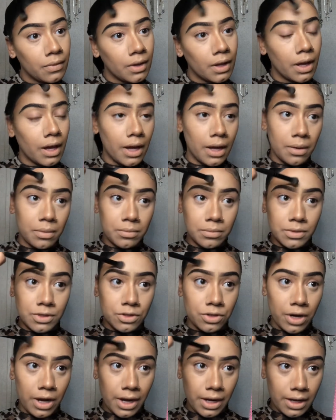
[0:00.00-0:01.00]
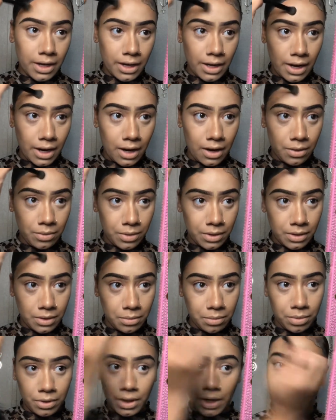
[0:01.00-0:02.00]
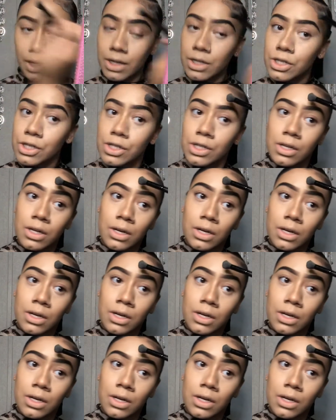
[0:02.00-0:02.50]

and drag it out with the brush.